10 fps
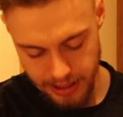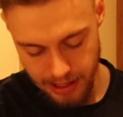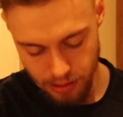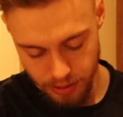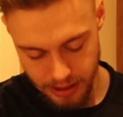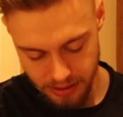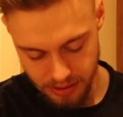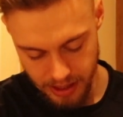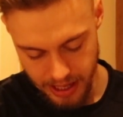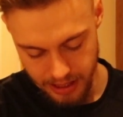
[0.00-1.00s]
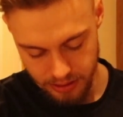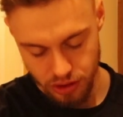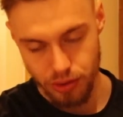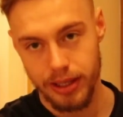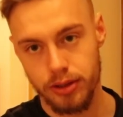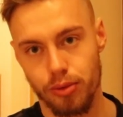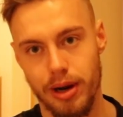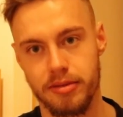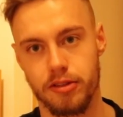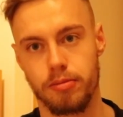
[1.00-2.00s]
calories and 20
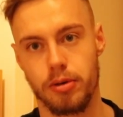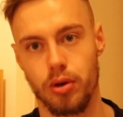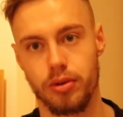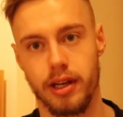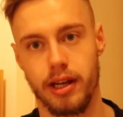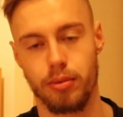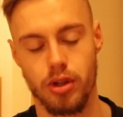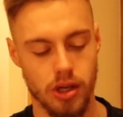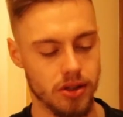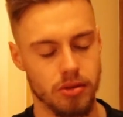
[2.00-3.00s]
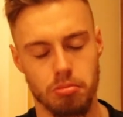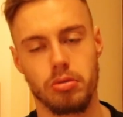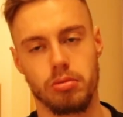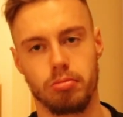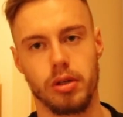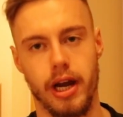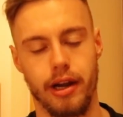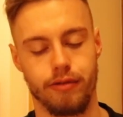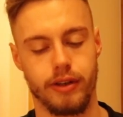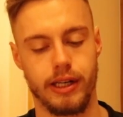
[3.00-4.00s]
grams of protein, which is
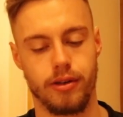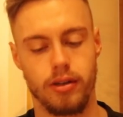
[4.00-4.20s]
kind of fair.